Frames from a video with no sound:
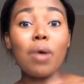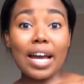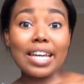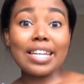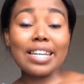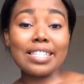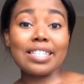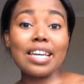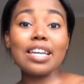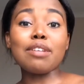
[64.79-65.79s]
why it has
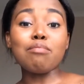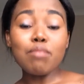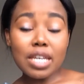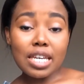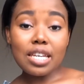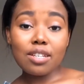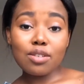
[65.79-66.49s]
taken me